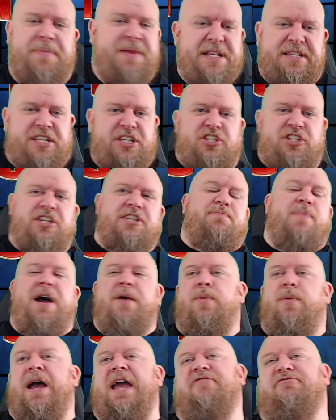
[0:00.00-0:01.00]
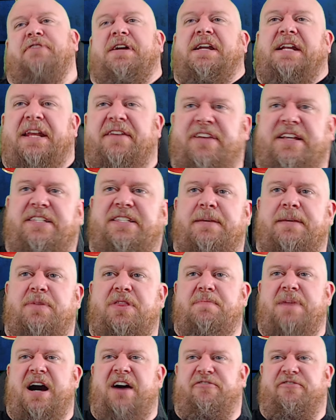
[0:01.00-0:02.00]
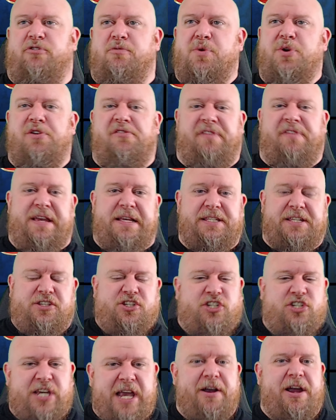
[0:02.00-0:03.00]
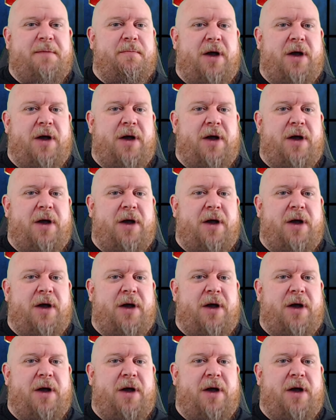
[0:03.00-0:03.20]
But this is just my way of reliving some of the Marvel movies and sharing